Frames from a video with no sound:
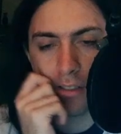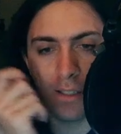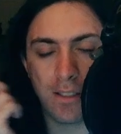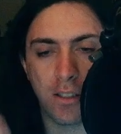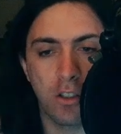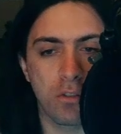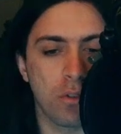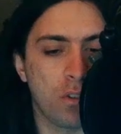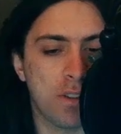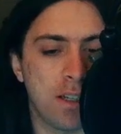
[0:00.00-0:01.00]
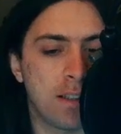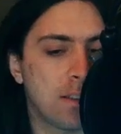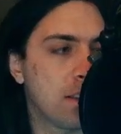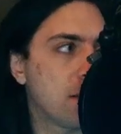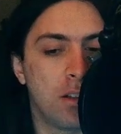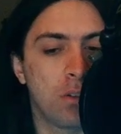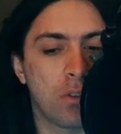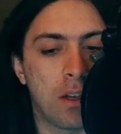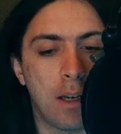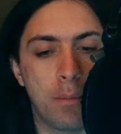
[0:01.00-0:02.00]
Let's go to the site and look
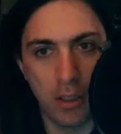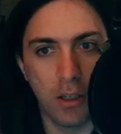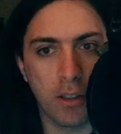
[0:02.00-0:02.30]
that up.